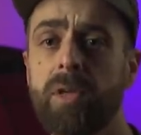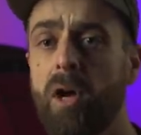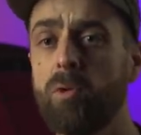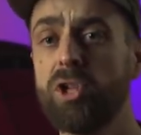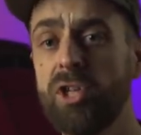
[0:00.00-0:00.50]

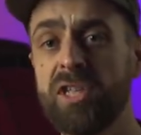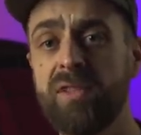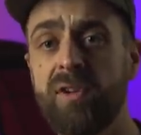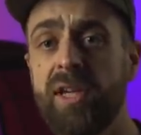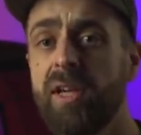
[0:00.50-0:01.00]

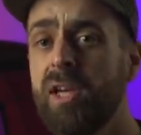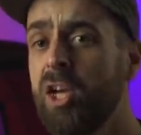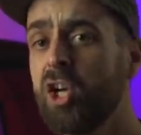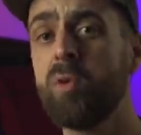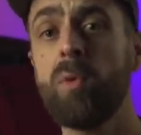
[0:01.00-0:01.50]
Alternatively,
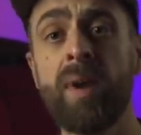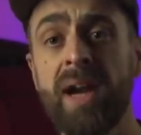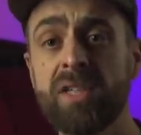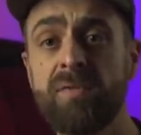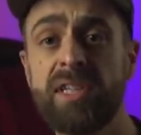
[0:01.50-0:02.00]
come and
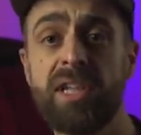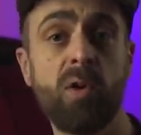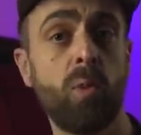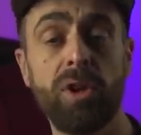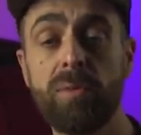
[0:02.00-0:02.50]
pay us a visit
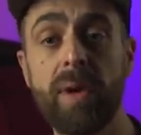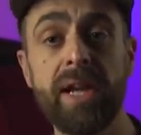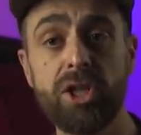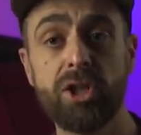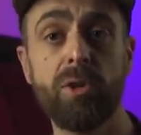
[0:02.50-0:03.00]
at one of the
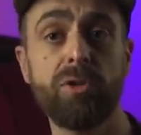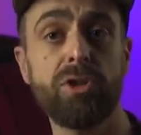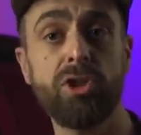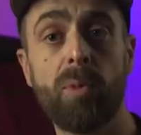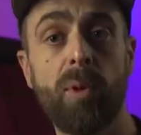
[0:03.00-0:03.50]
many shows
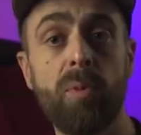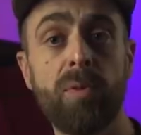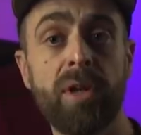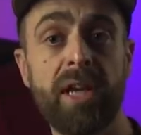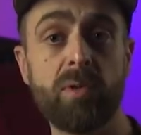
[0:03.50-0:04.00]
and shop
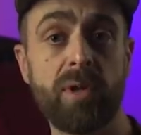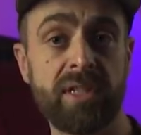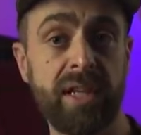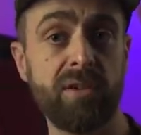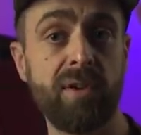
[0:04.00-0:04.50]
open days we
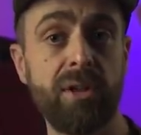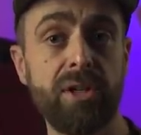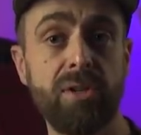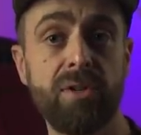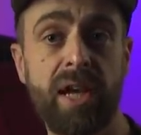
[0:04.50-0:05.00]
attend around
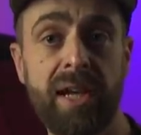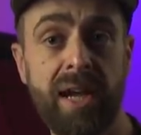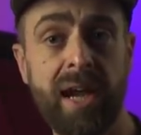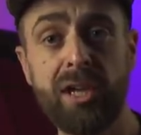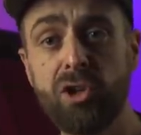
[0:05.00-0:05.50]
the UK
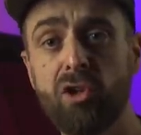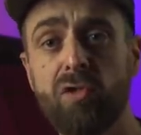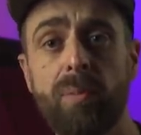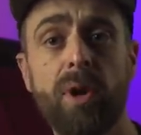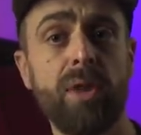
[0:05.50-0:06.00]
and
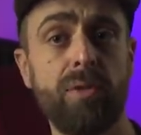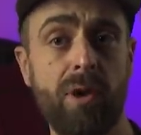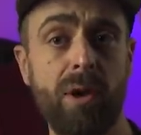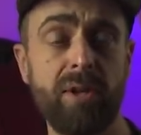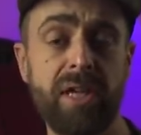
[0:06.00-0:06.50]
Europe
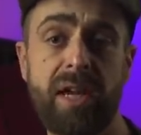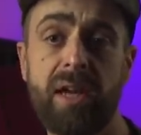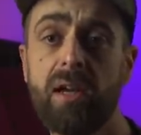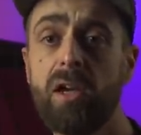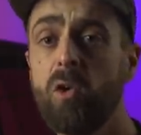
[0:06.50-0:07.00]
throughout the
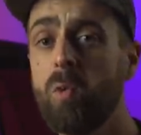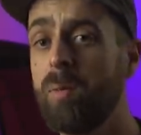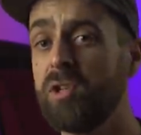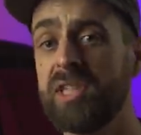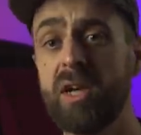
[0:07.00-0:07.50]
year where
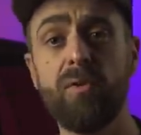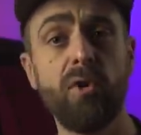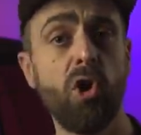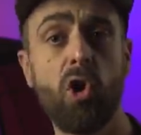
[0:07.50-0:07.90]
myself